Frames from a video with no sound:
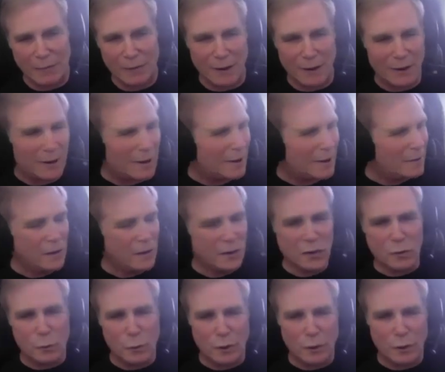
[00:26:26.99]
well, this
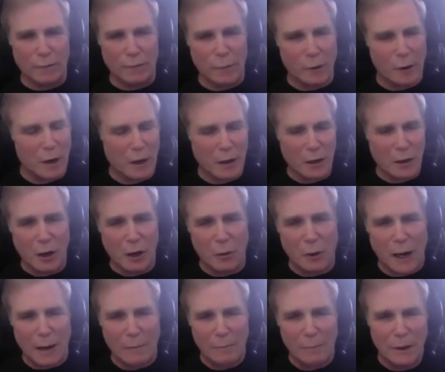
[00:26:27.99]
is really for our co-op.